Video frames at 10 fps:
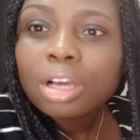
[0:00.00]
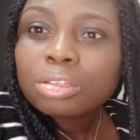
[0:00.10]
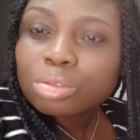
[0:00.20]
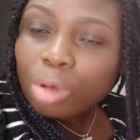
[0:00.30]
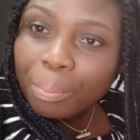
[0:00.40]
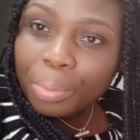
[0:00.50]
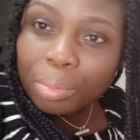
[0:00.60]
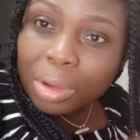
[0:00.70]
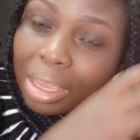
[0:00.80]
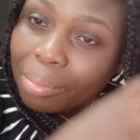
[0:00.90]
Some
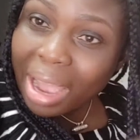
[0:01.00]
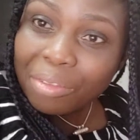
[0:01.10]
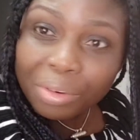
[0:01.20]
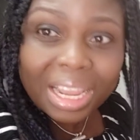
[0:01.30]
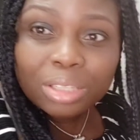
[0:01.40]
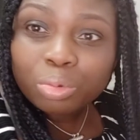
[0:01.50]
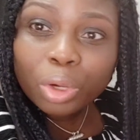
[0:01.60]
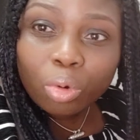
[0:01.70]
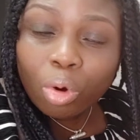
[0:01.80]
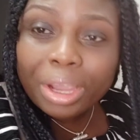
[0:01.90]
people in my village,
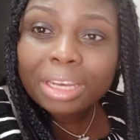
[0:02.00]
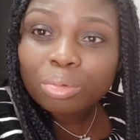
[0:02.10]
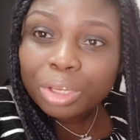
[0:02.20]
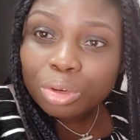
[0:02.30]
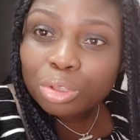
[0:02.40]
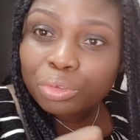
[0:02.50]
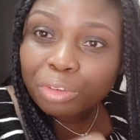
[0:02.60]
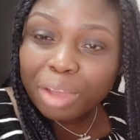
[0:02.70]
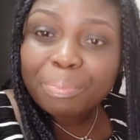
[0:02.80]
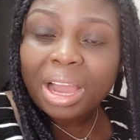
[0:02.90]
we cook it, we use
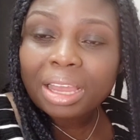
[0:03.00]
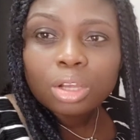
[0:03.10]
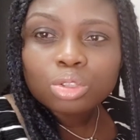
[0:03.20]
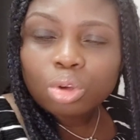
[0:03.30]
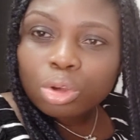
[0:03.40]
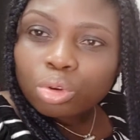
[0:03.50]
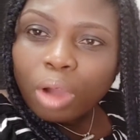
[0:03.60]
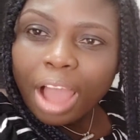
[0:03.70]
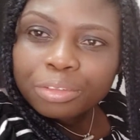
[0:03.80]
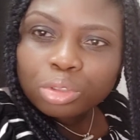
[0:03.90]
vapor. So you
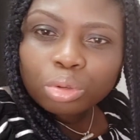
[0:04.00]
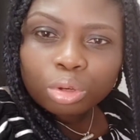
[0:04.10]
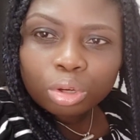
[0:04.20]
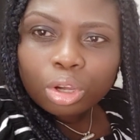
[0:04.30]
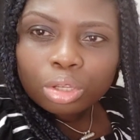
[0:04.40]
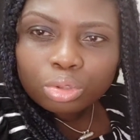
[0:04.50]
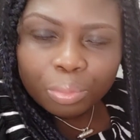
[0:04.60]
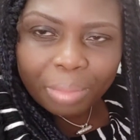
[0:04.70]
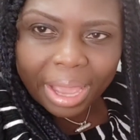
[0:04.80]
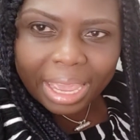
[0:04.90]
have to
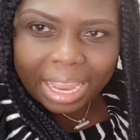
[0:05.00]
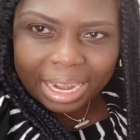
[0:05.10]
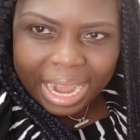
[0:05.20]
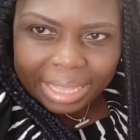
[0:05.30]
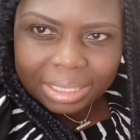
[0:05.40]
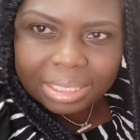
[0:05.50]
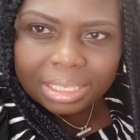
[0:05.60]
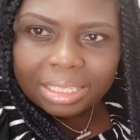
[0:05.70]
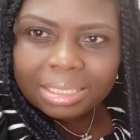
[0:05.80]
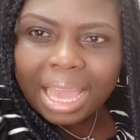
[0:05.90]
make a net
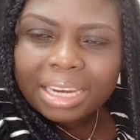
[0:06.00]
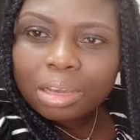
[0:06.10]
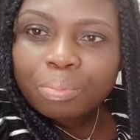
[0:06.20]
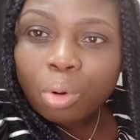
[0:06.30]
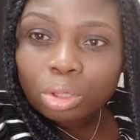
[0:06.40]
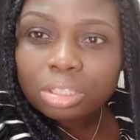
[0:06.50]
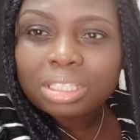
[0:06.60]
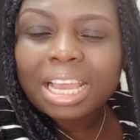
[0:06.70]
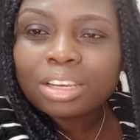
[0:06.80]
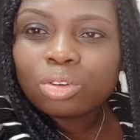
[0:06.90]
inside the pot.
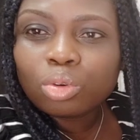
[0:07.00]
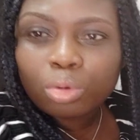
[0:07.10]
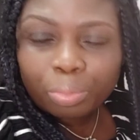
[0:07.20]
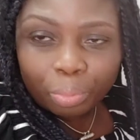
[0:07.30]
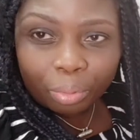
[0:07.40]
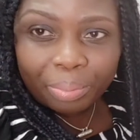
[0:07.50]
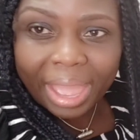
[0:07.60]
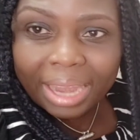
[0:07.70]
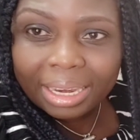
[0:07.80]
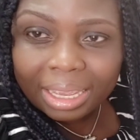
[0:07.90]
Then you
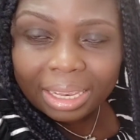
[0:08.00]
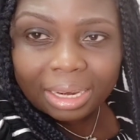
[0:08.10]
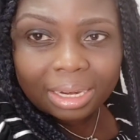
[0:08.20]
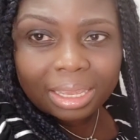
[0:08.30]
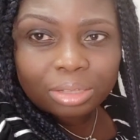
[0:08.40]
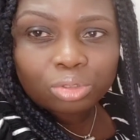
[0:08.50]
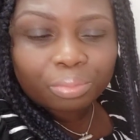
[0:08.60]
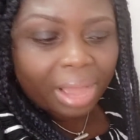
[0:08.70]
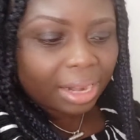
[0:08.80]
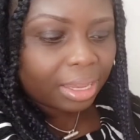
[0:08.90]
prepare the
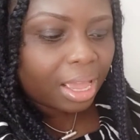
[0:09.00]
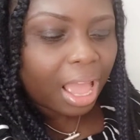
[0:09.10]
tubani.